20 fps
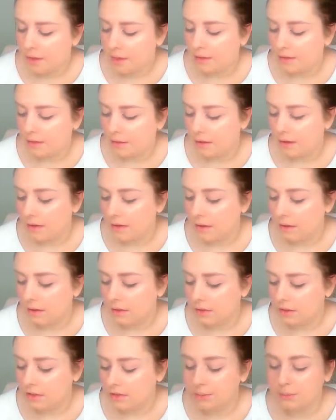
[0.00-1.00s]
And then
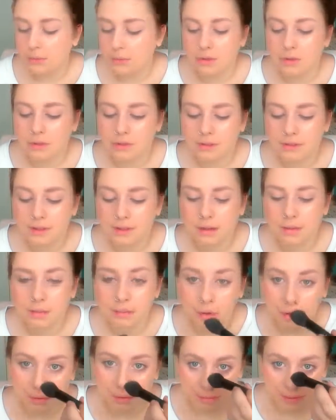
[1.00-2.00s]
I'll just put
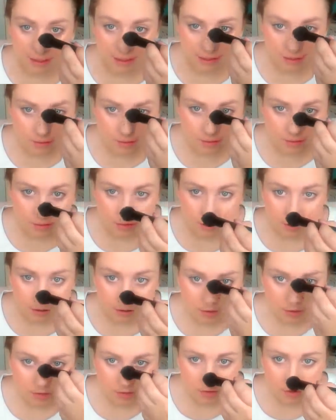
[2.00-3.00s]
some on my
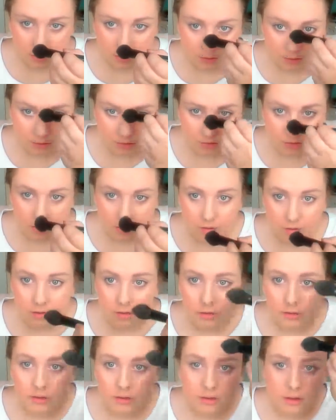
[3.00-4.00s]
nose
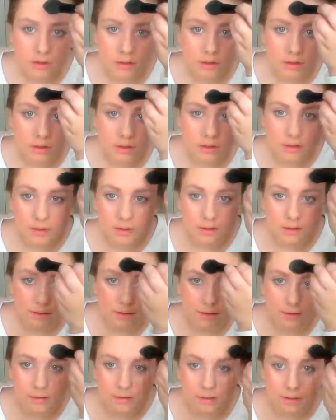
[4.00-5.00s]

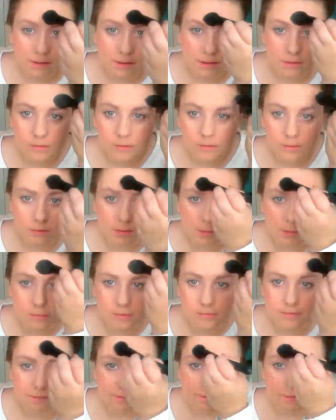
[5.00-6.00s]
and a little on
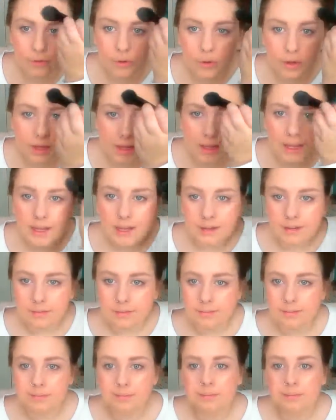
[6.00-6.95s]
my forehead.